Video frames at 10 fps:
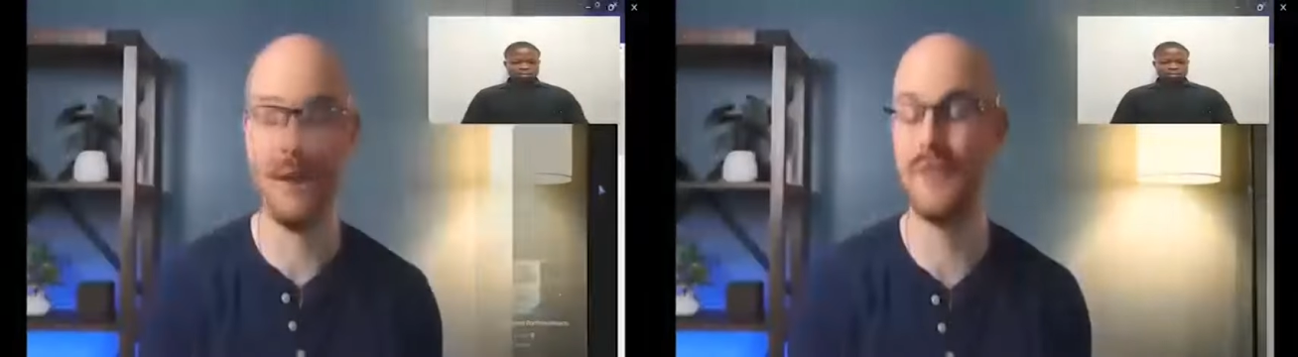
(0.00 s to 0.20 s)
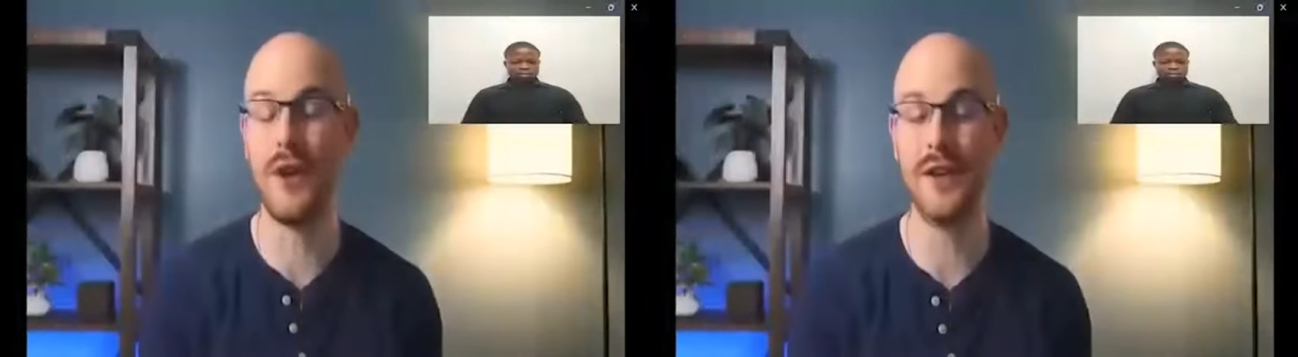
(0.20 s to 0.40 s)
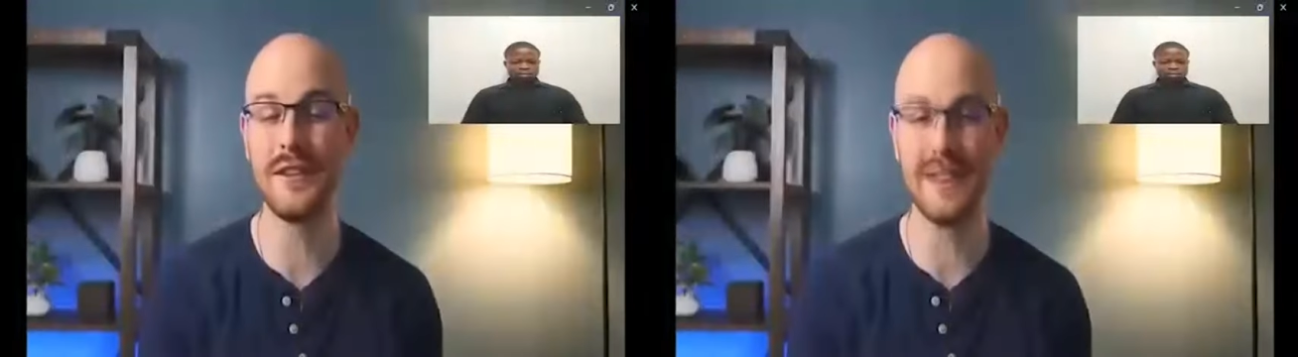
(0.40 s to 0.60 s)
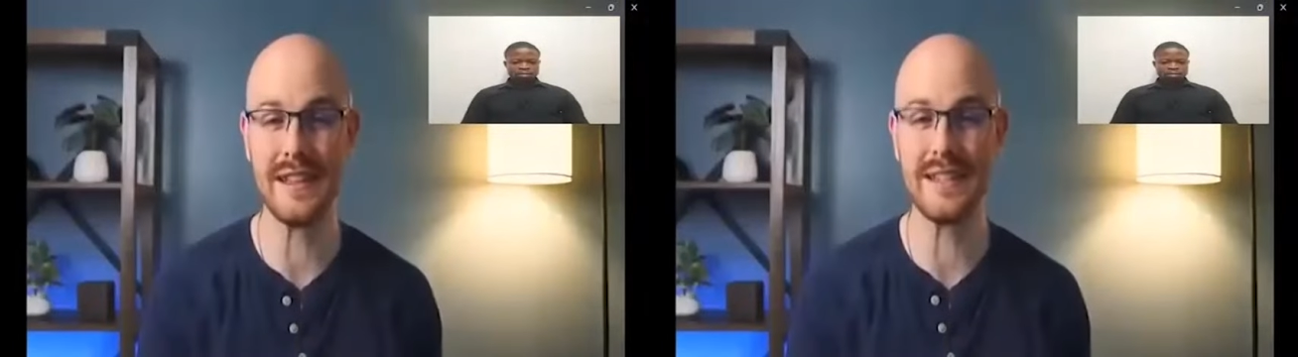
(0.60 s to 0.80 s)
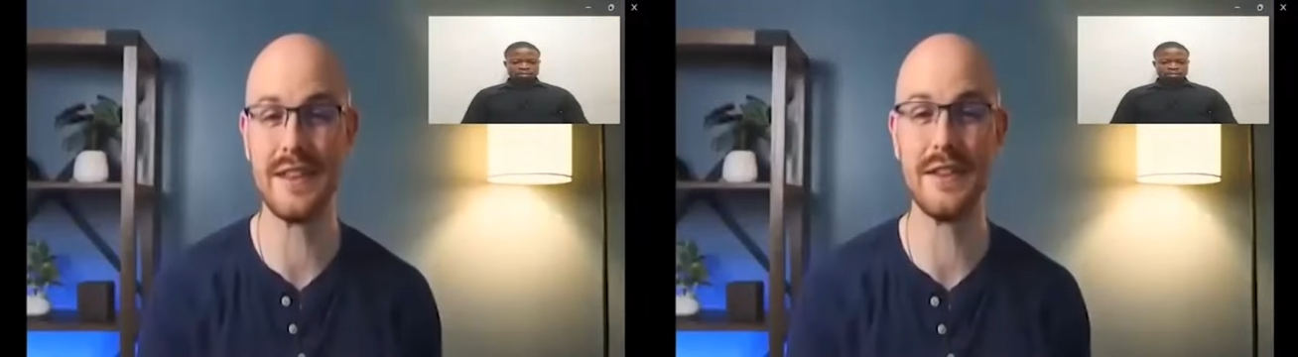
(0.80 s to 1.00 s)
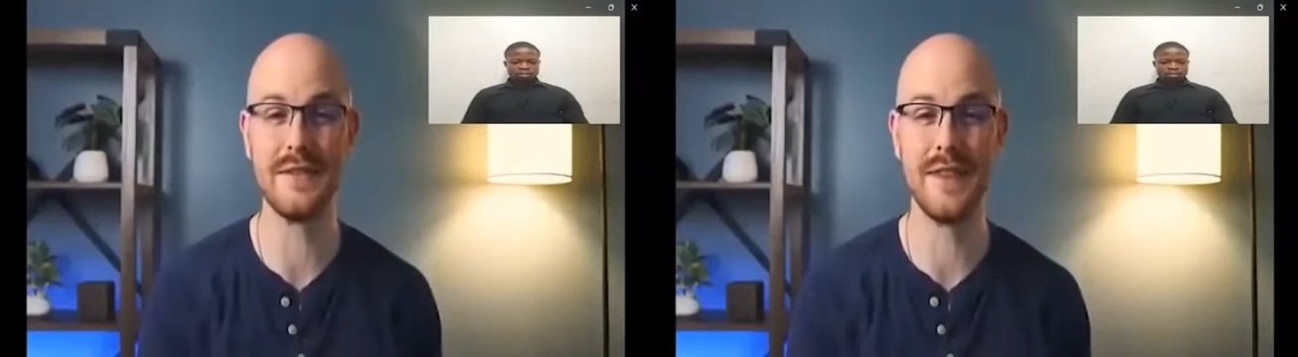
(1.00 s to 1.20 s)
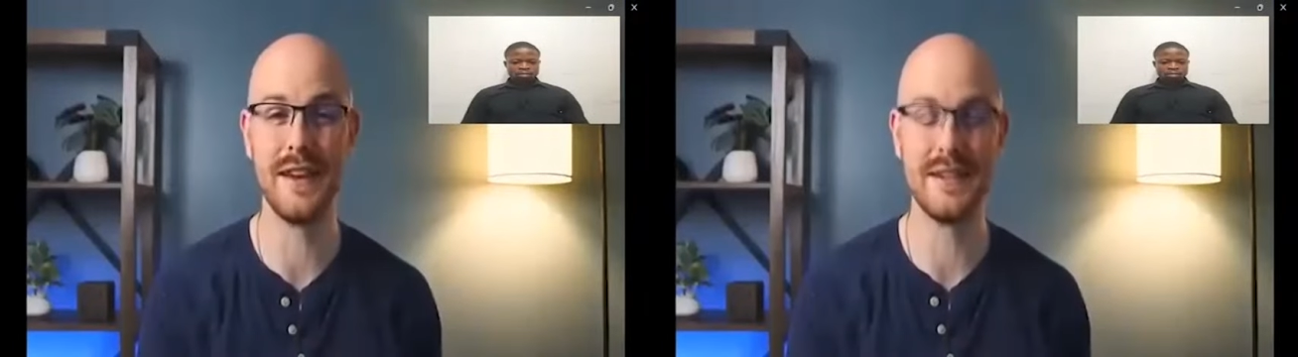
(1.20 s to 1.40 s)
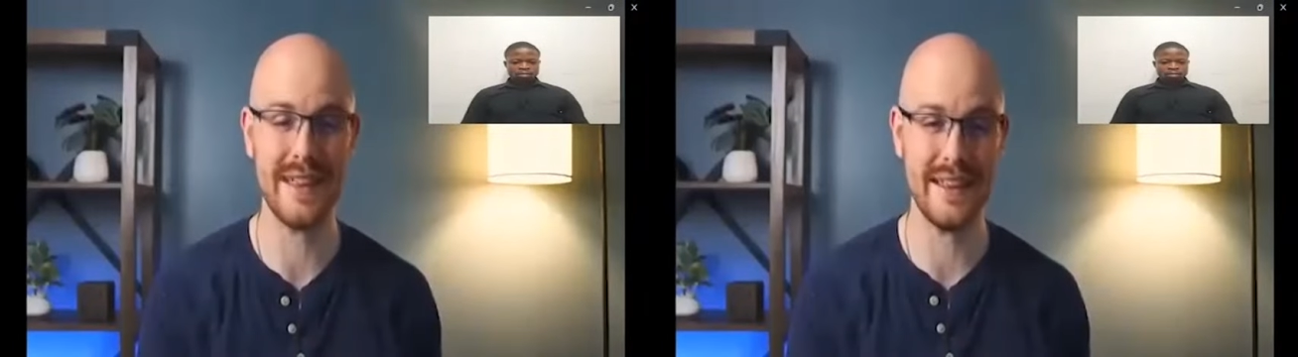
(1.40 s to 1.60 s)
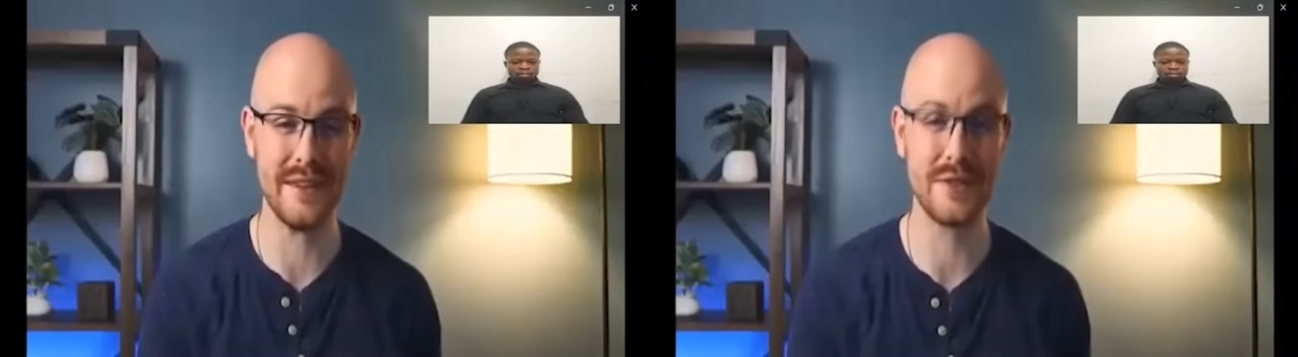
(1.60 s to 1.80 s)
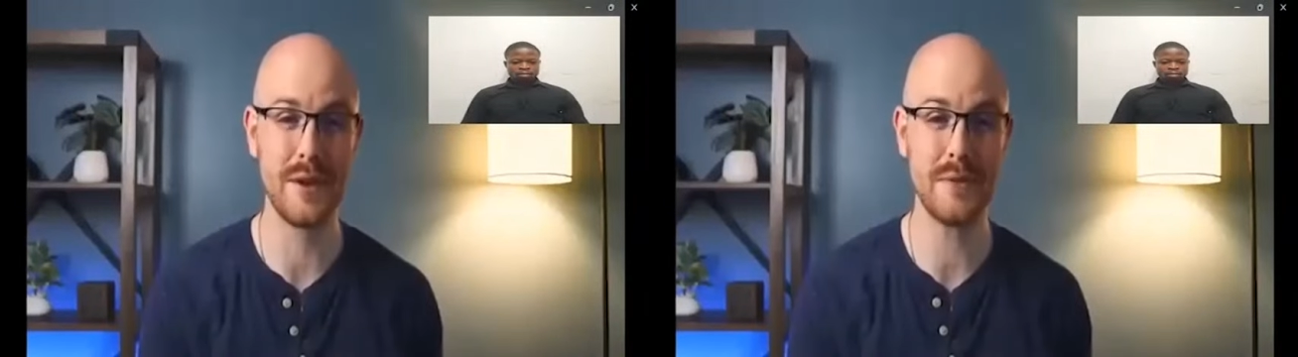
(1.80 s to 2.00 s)
I'll have all the links to those videos in
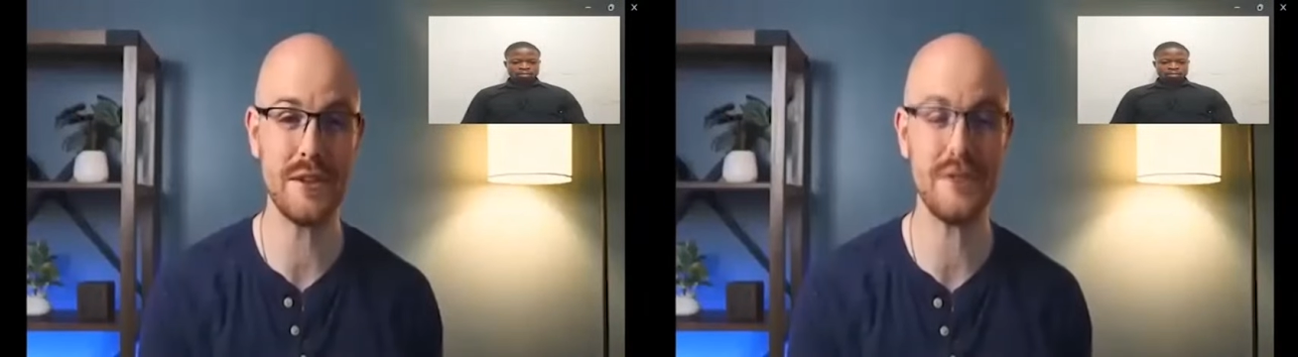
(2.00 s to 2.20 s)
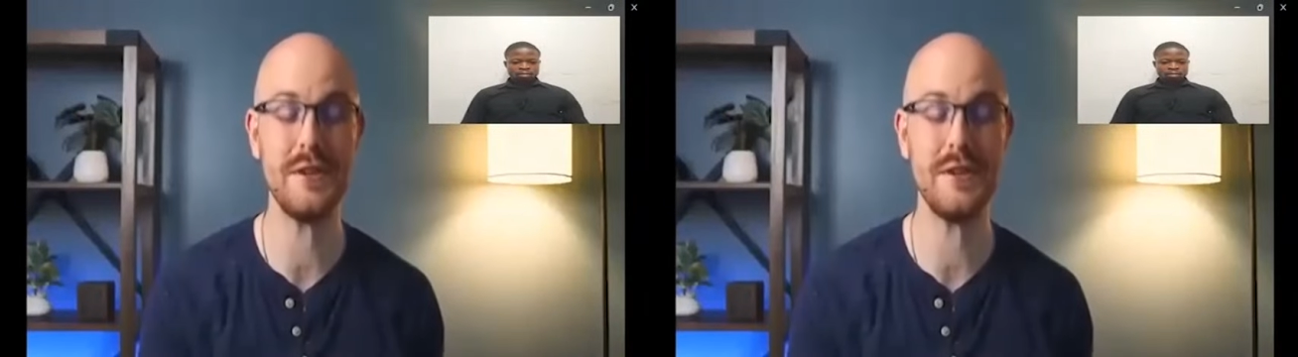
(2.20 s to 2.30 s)
the description